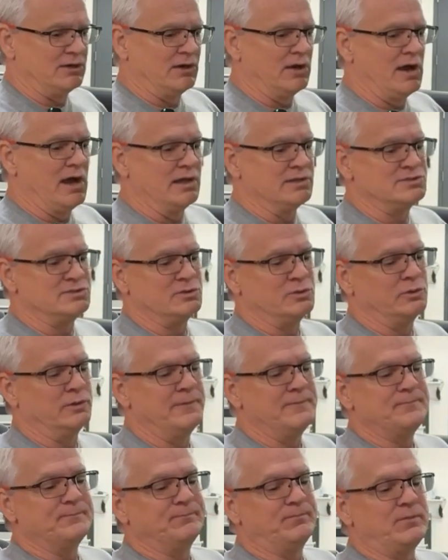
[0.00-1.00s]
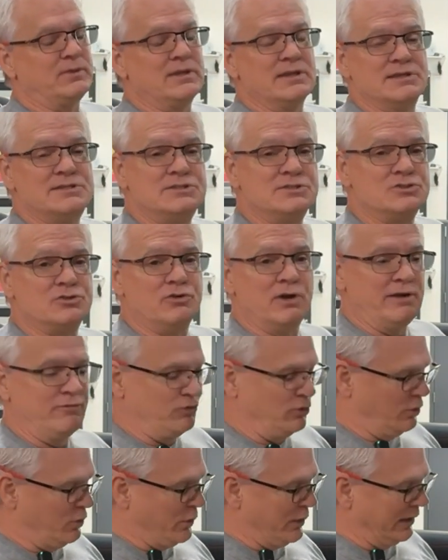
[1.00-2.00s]
console. This is great
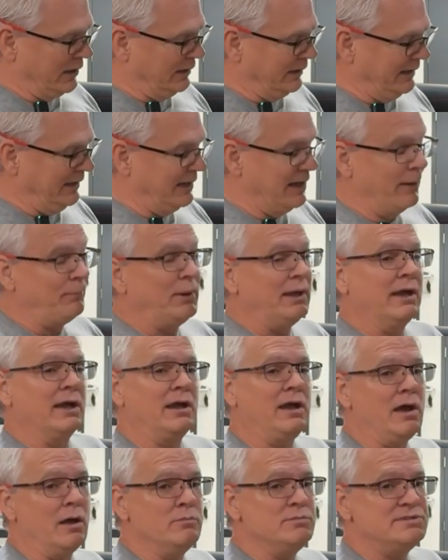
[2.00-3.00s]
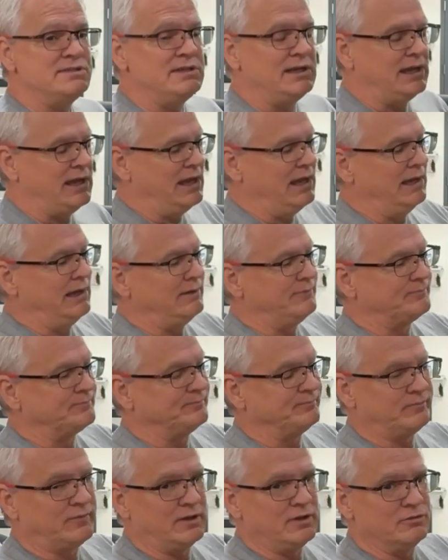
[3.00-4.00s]
for a quick cleanup. It comes in a kit.
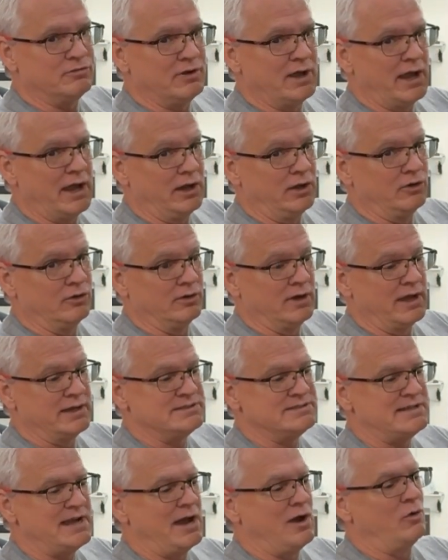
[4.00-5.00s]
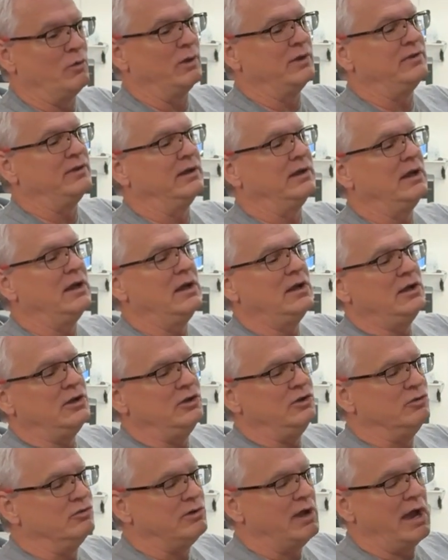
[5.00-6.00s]
You've got your nice towel with it.
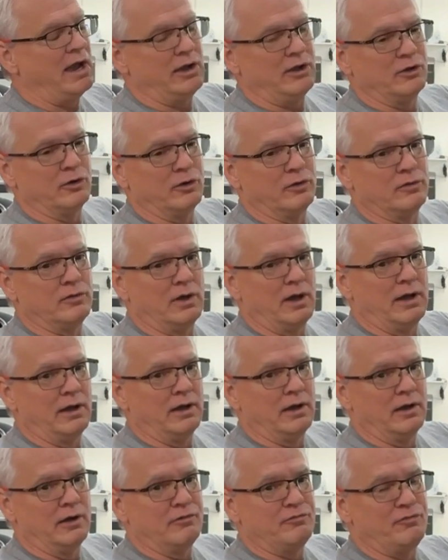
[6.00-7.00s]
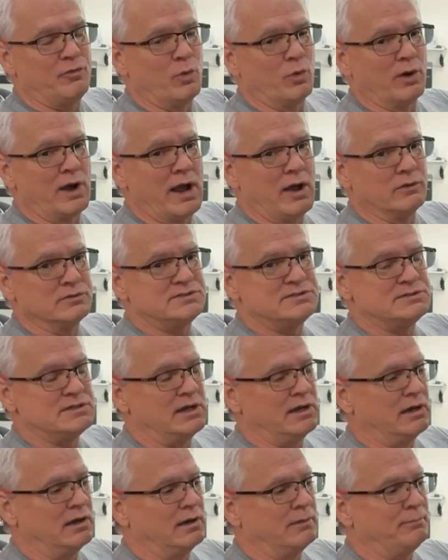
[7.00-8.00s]
You've got your 4-ounce
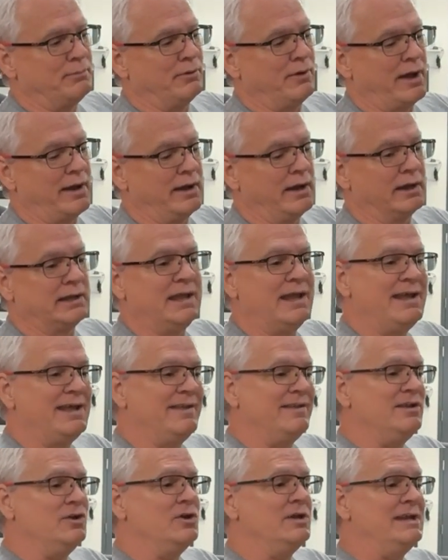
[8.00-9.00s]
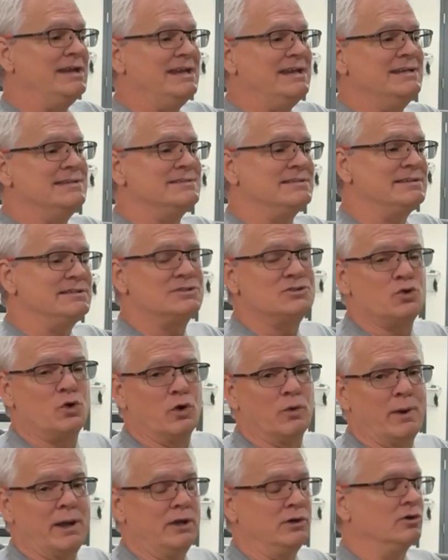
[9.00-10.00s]
product that you can easily store
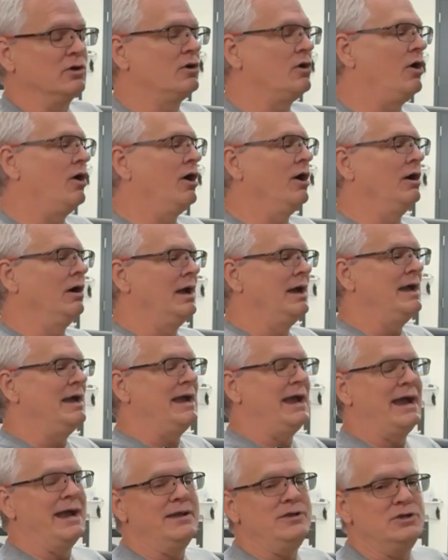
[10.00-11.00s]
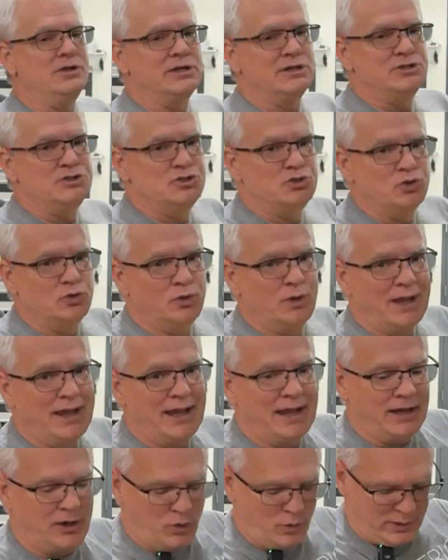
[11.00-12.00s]
away in your car, and you can do
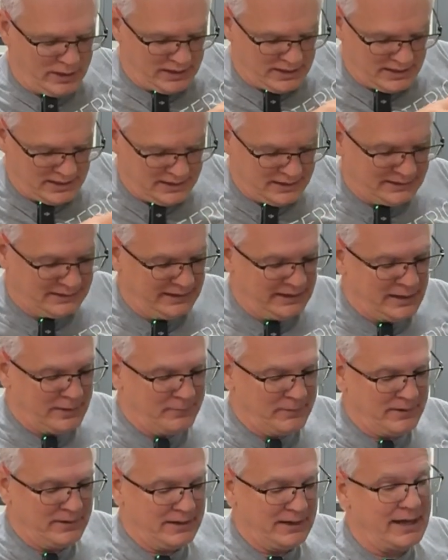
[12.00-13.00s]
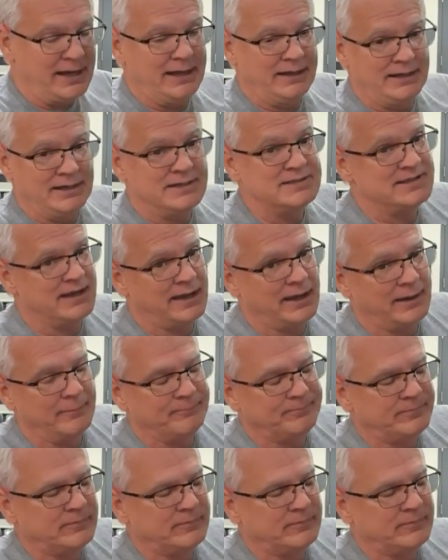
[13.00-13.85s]
a quick cleanup anytime.